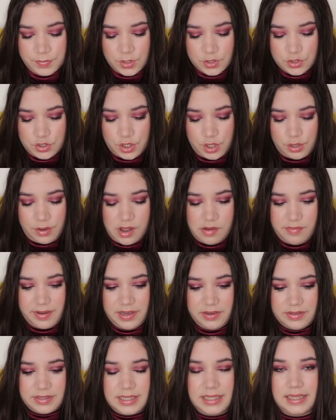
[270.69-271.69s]
So how
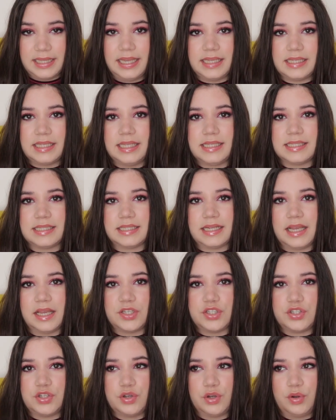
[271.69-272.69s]
I used it lately is that I
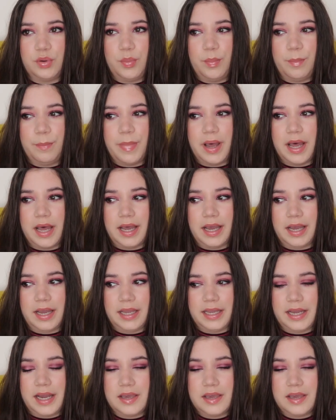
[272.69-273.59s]
took my